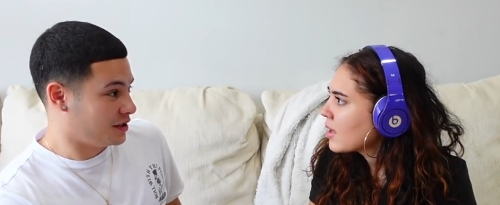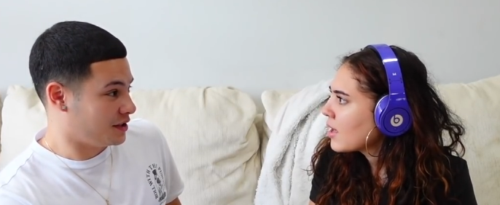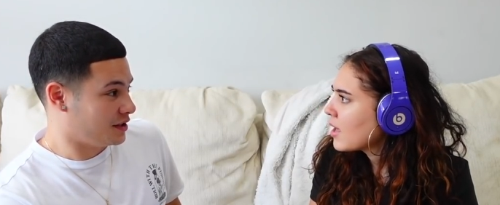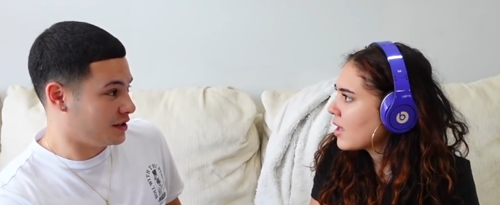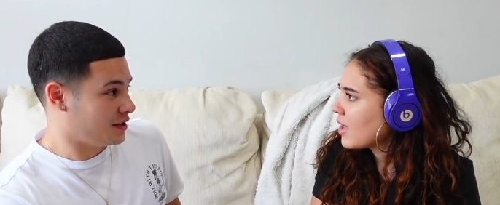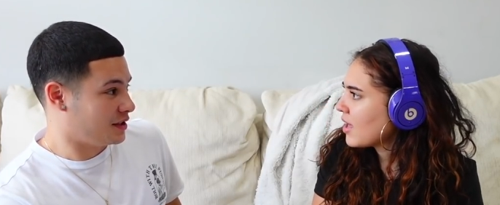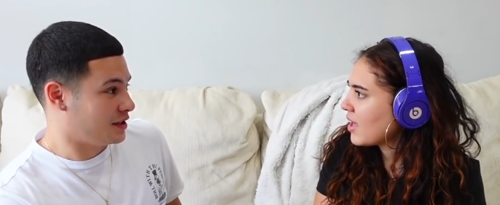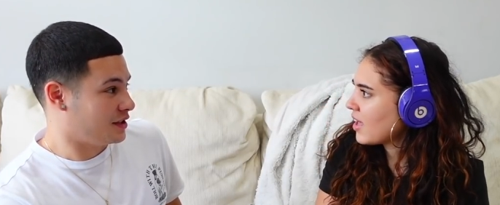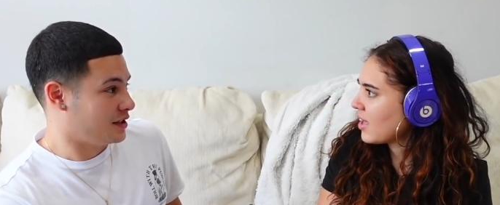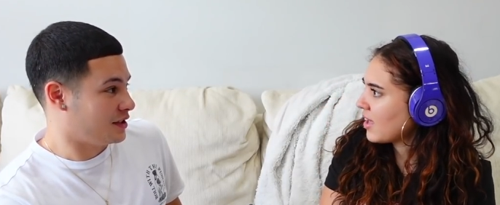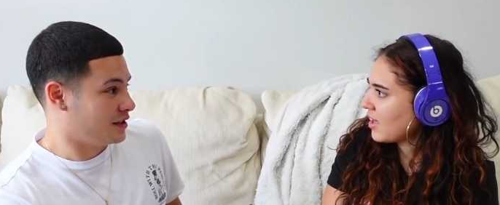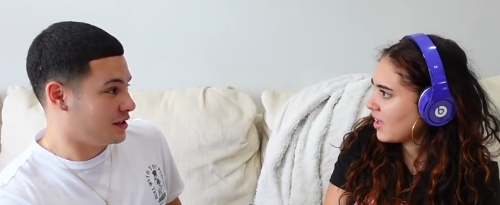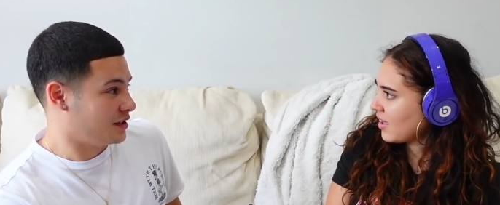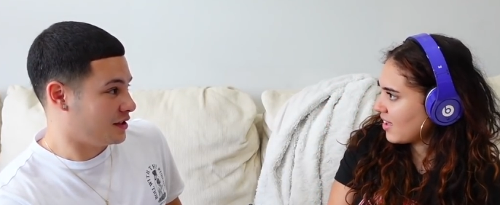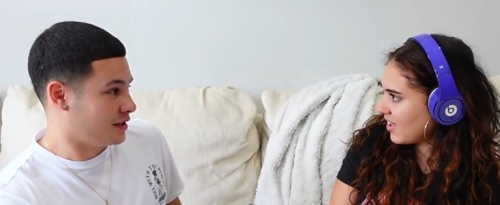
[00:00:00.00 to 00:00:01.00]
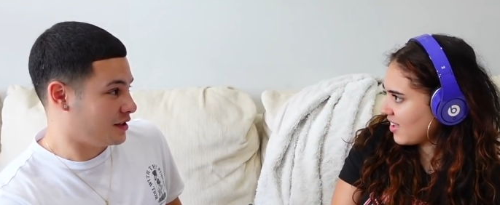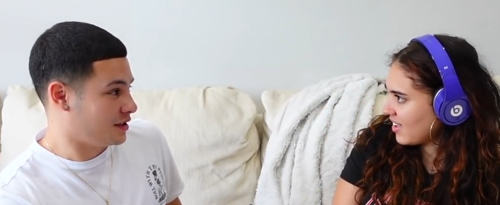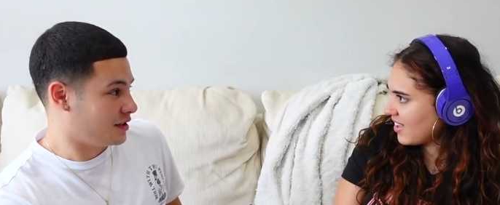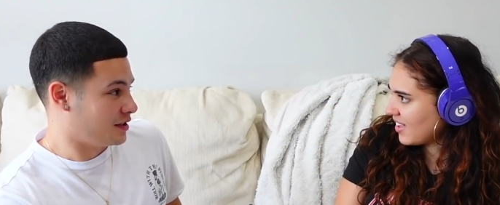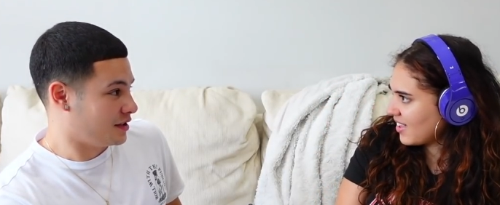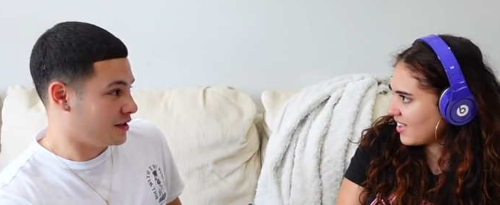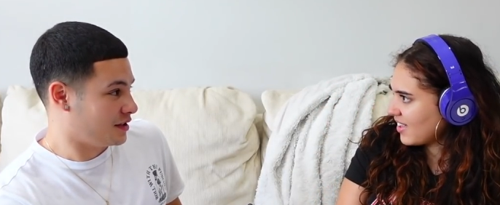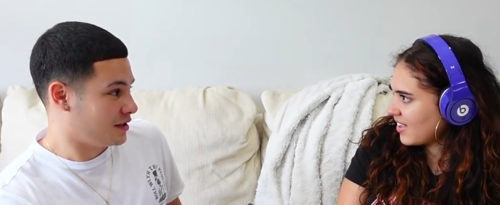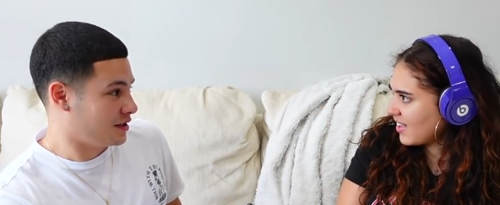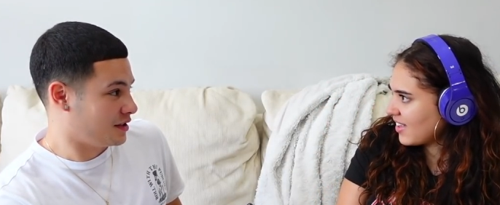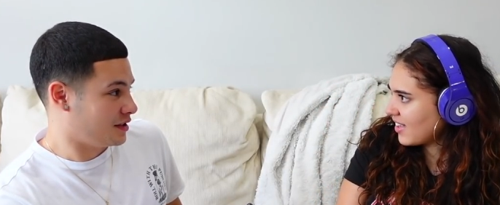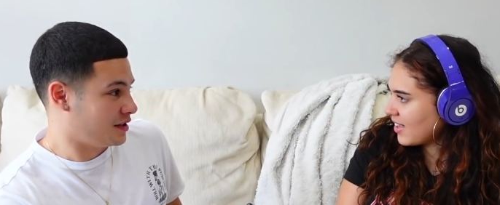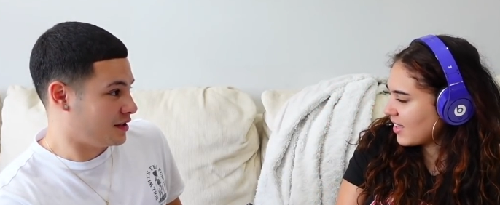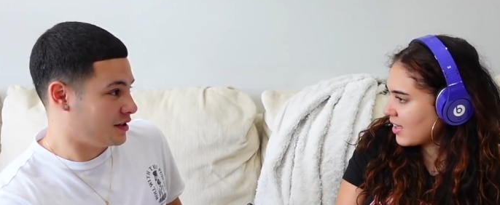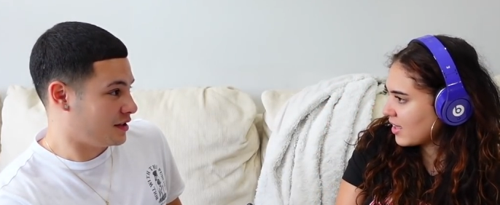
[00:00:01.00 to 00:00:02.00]

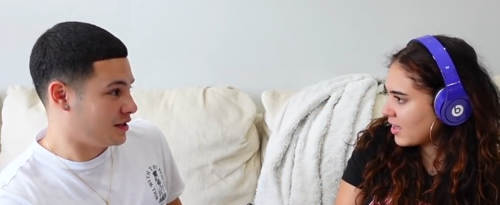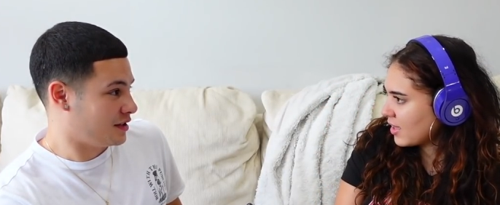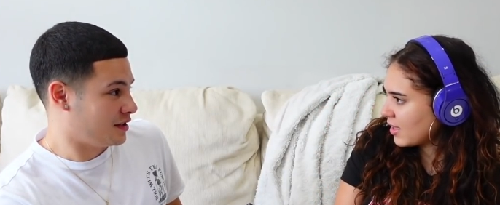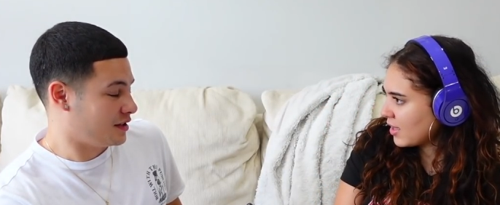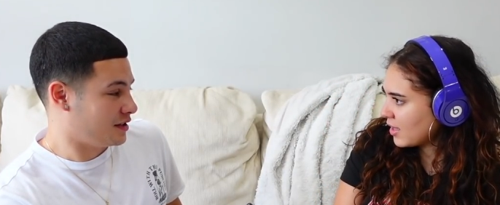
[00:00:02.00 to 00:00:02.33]
(silence)